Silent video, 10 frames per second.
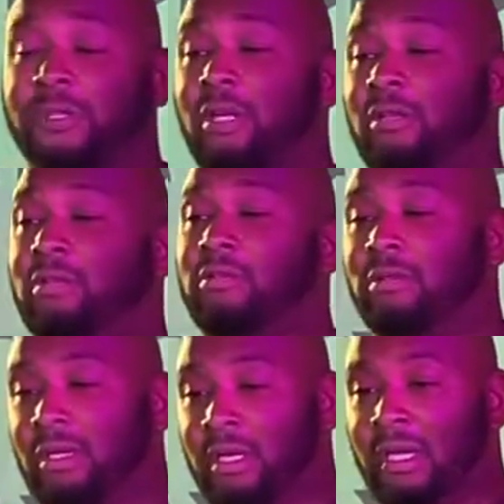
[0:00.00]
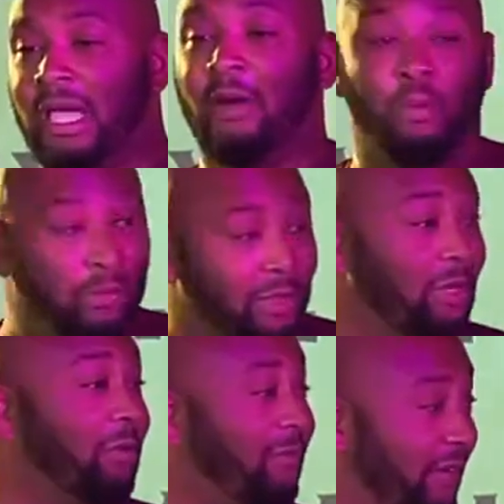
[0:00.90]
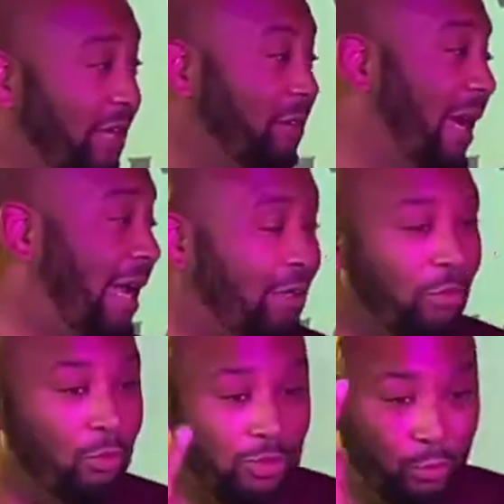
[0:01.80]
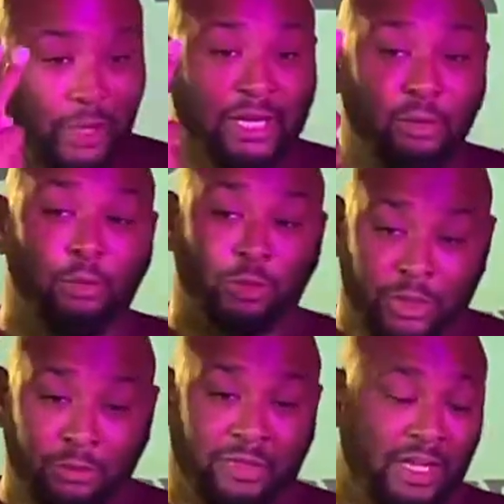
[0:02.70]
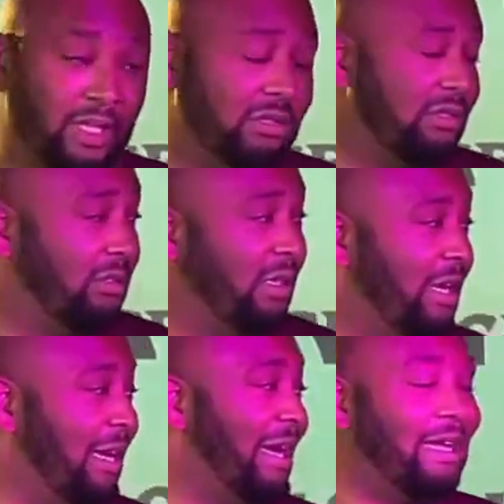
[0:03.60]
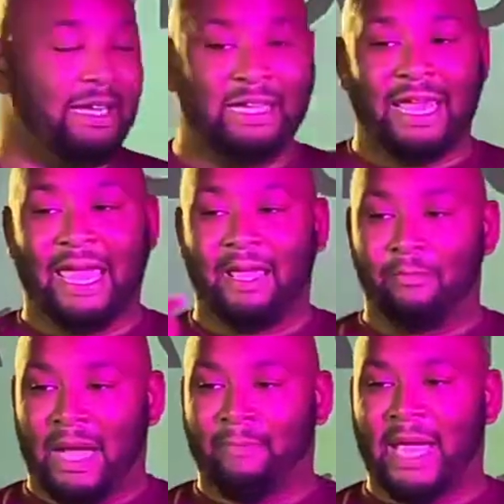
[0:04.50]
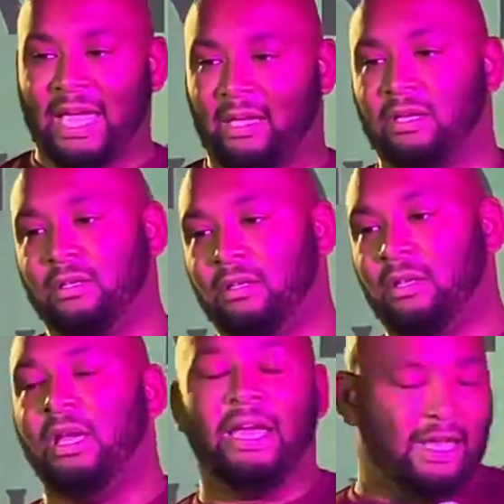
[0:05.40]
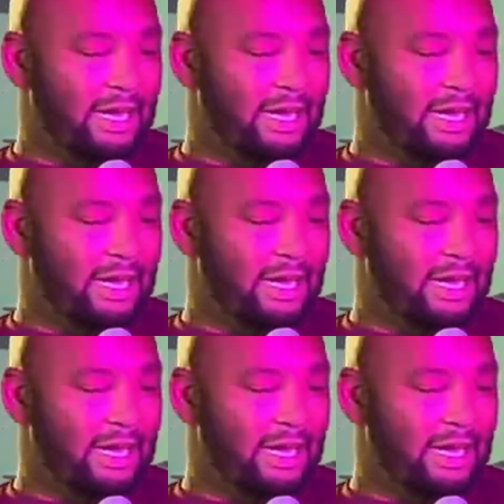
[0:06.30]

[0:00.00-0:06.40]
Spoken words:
on and we was on the field, we knew two things. He had my back and